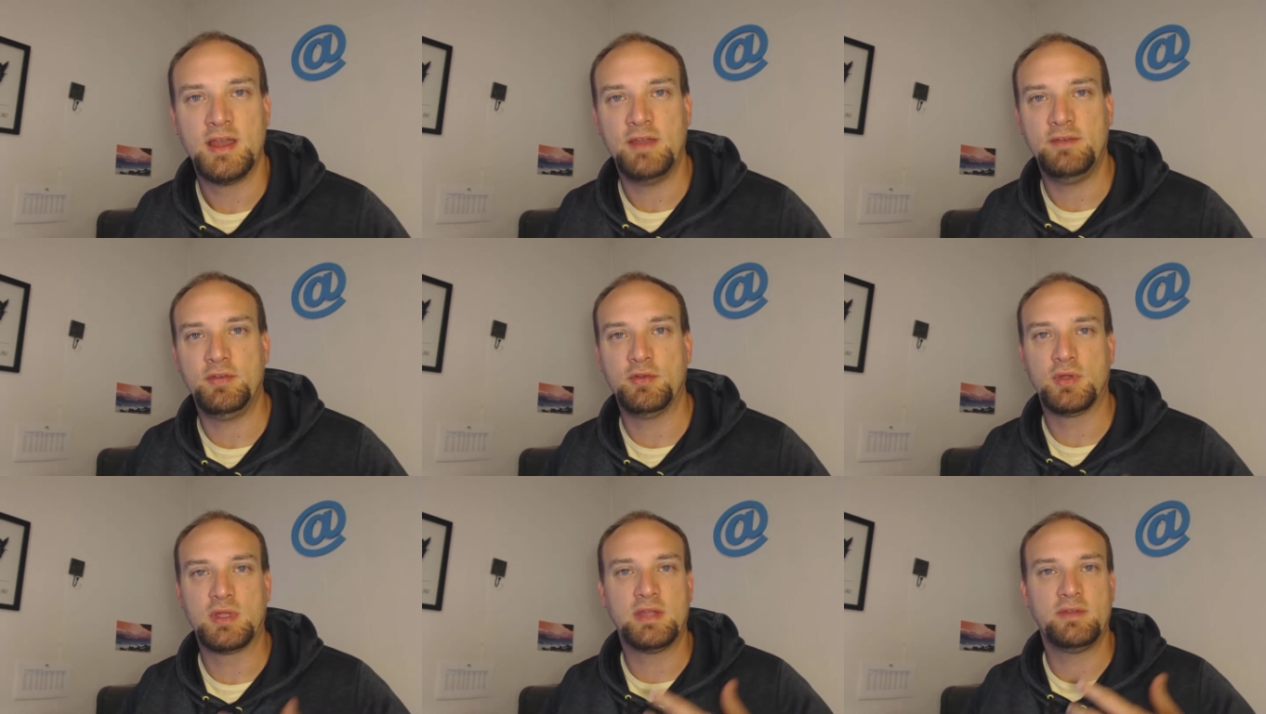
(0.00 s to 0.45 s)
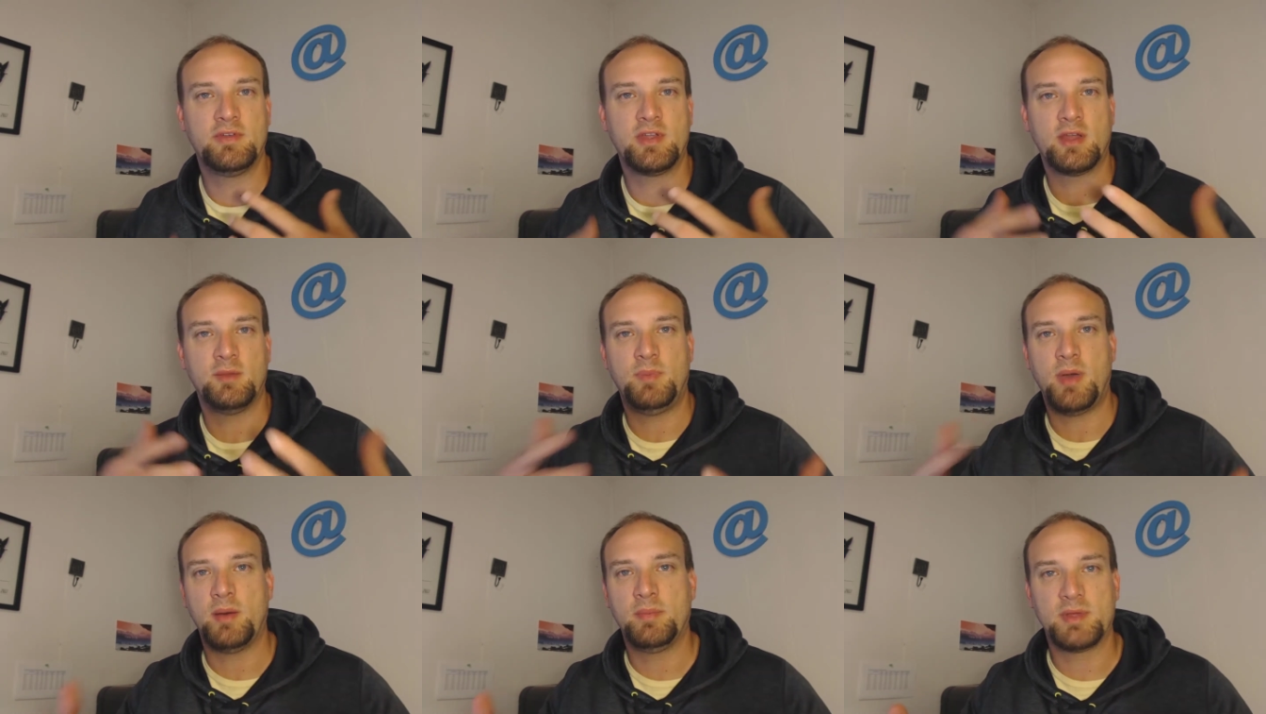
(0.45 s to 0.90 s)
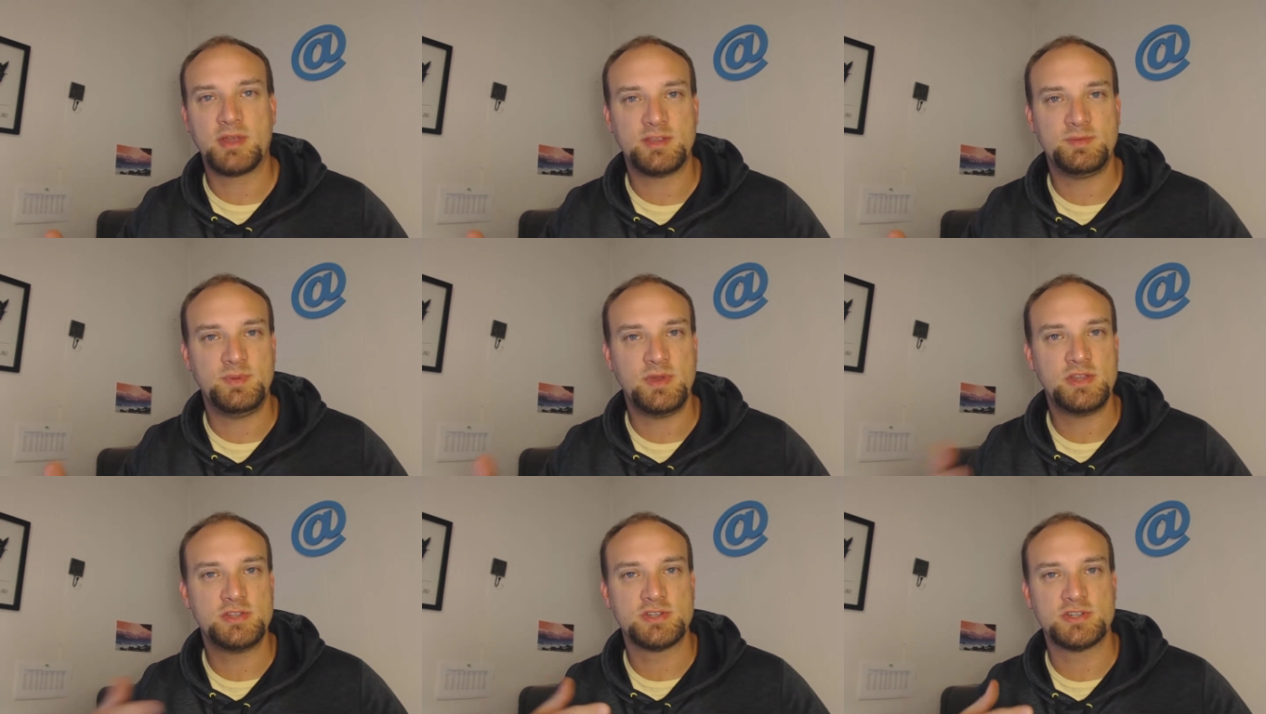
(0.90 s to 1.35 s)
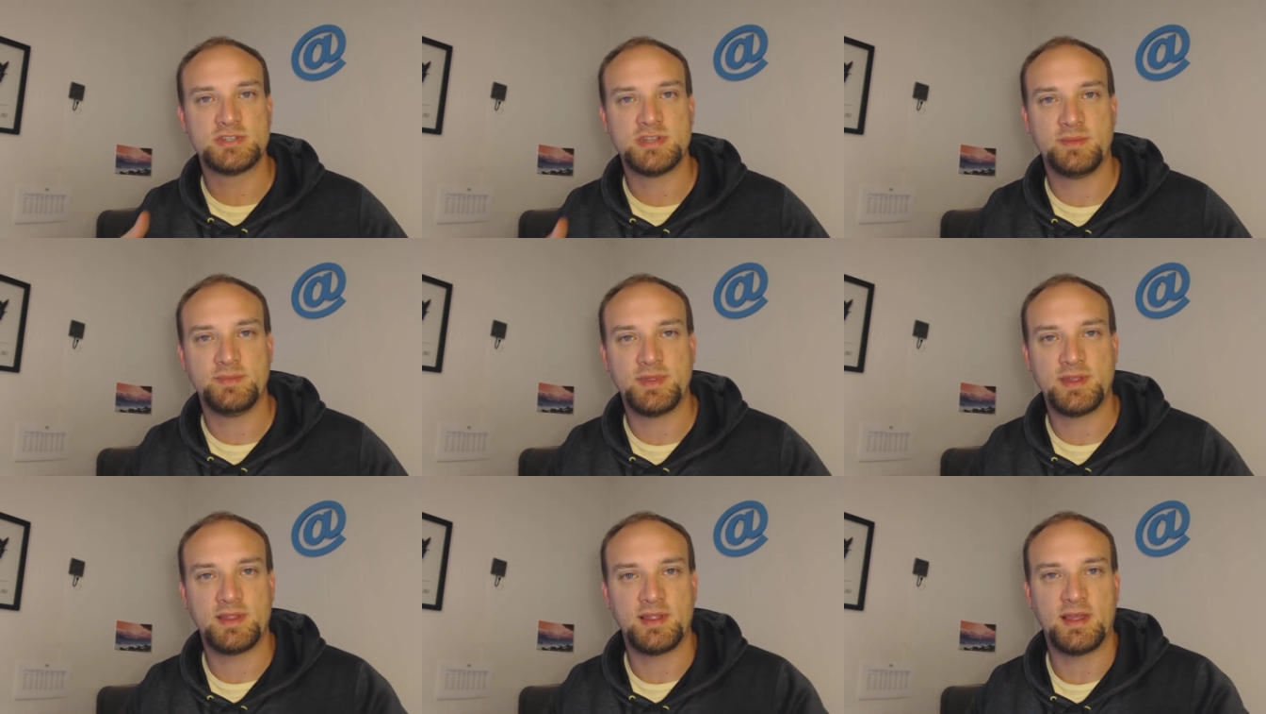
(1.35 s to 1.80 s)
If you were giving a public speech or
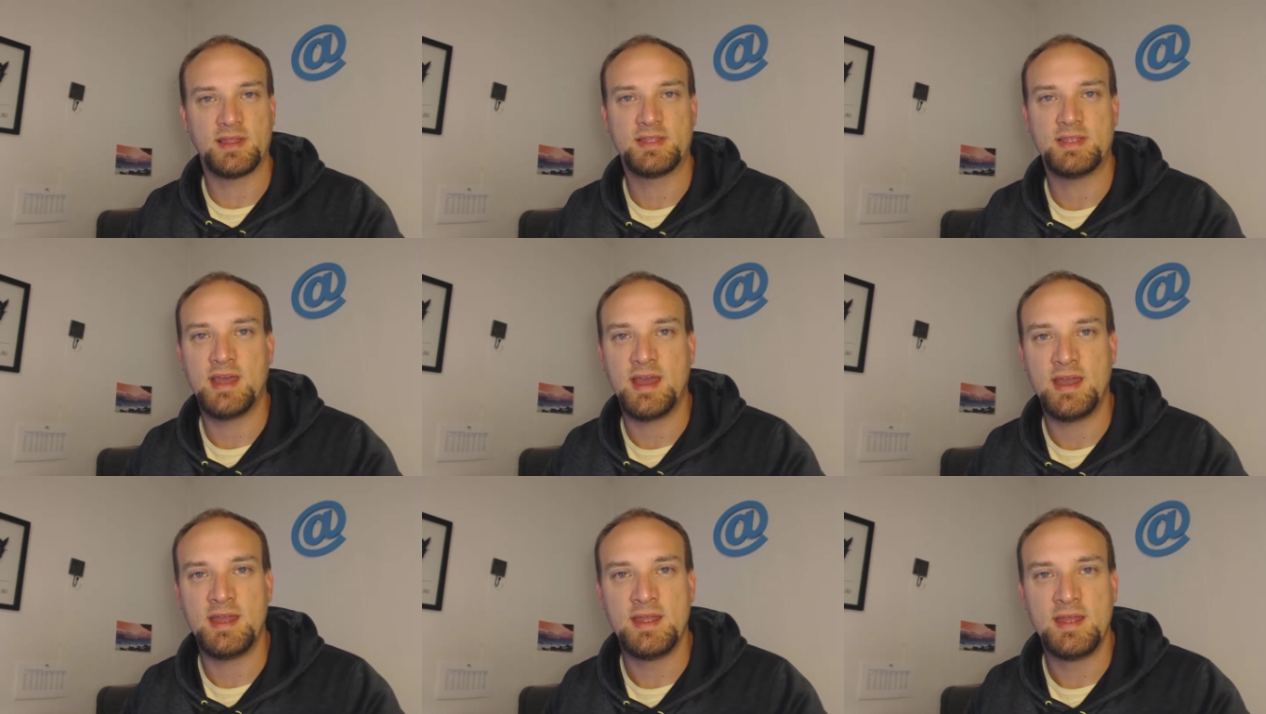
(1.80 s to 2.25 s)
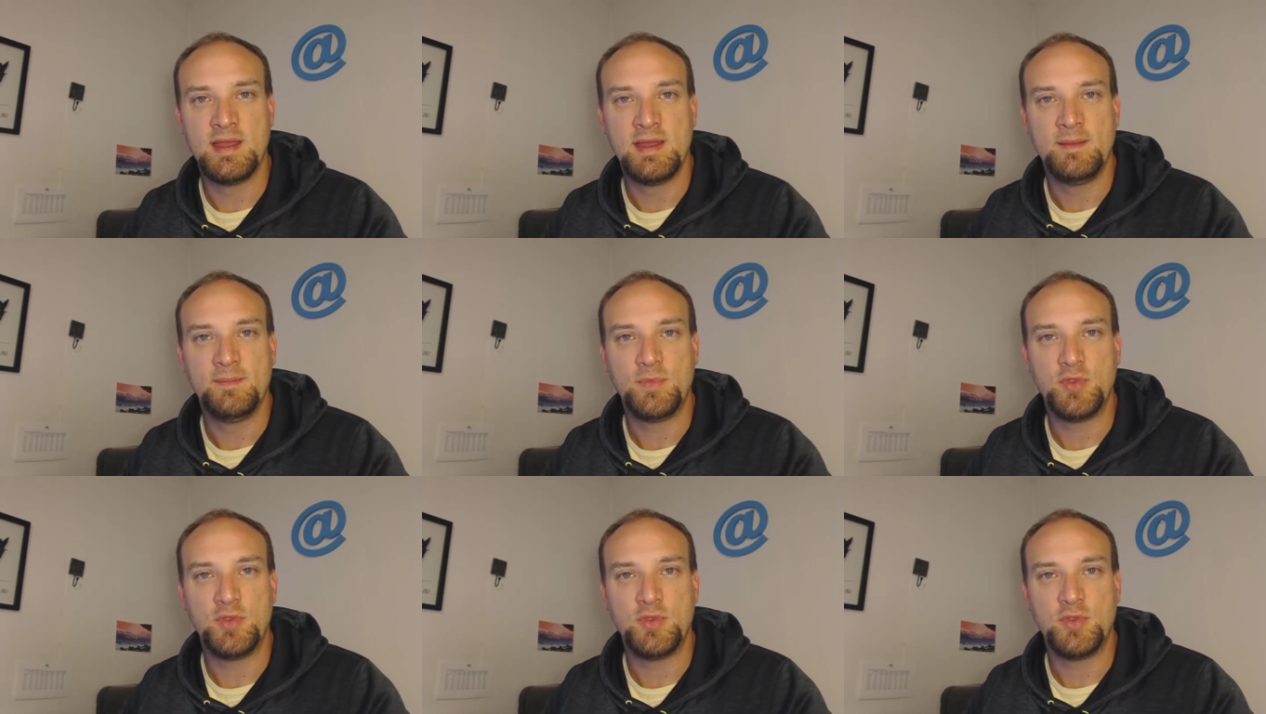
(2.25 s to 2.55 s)
something like that,